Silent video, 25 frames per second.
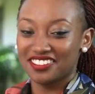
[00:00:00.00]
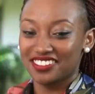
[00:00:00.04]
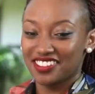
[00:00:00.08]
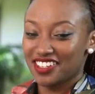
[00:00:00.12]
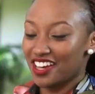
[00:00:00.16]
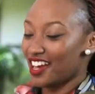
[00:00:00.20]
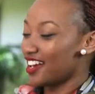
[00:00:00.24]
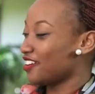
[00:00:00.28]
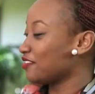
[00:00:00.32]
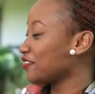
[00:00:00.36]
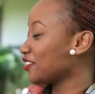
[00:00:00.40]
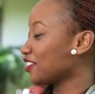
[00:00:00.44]

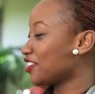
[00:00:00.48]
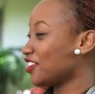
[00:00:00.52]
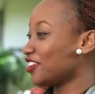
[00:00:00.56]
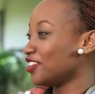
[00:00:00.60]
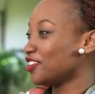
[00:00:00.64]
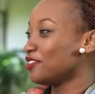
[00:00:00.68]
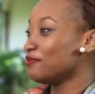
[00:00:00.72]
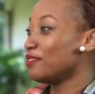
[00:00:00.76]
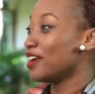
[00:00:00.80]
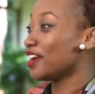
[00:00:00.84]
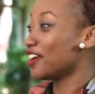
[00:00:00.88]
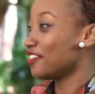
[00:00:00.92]
I will call you
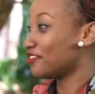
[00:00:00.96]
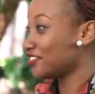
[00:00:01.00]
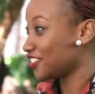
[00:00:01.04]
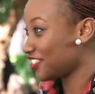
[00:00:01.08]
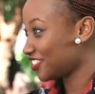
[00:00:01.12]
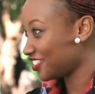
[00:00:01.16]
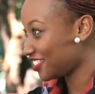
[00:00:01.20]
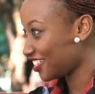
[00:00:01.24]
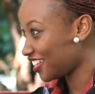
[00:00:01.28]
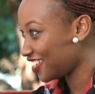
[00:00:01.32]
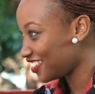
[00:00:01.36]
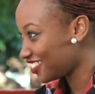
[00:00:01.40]
back after you
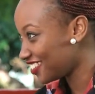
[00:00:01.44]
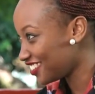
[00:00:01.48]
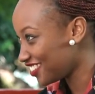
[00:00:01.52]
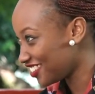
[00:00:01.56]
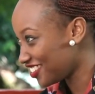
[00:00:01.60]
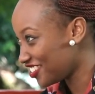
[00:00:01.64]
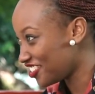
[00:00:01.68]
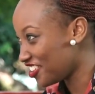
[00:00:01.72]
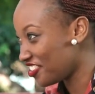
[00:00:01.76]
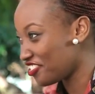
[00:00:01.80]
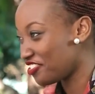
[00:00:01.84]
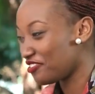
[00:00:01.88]
say, you
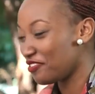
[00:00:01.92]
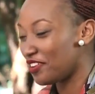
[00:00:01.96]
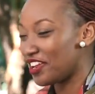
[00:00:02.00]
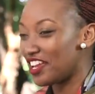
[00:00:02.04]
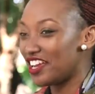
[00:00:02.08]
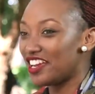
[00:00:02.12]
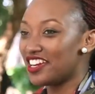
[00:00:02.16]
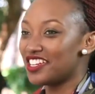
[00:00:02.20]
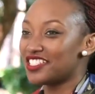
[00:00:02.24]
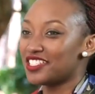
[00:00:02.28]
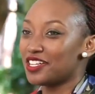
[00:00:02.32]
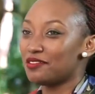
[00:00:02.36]
know, 3
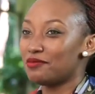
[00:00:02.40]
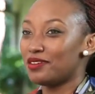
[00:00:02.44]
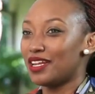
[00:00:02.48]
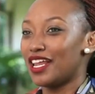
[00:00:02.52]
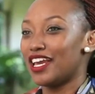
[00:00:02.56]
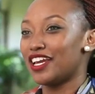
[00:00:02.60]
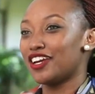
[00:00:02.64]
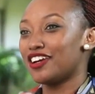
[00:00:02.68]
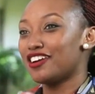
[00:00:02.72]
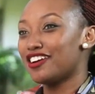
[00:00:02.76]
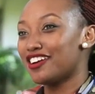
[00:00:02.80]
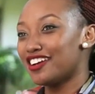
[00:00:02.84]
years. I'll be
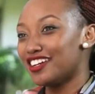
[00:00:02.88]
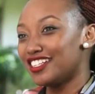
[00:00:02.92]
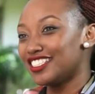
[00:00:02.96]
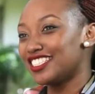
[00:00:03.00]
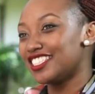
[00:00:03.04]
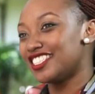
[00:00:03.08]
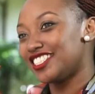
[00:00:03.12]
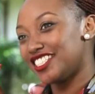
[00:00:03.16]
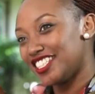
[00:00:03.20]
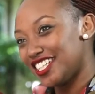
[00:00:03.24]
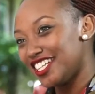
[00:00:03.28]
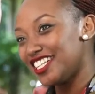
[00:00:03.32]
like, girl, did
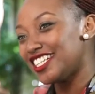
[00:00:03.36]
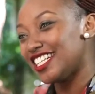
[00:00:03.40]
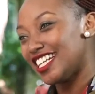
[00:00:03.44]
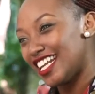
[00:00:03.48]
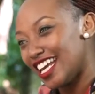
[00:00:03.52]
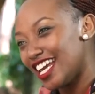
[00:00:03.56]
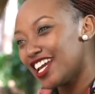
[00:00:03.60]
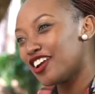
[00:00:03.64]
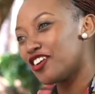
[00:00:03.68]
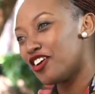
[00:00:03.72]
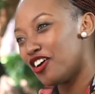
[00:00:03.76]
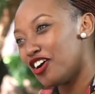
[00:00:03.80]

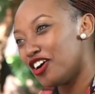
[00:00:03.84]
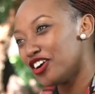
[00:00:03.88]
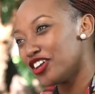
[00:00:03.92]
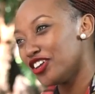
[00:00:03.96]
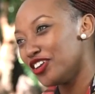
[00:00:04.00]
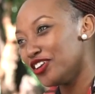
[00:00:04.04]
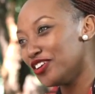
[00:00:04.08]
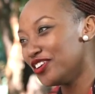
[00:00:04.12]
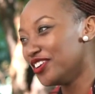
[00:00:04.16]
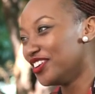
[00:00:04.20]
he call you?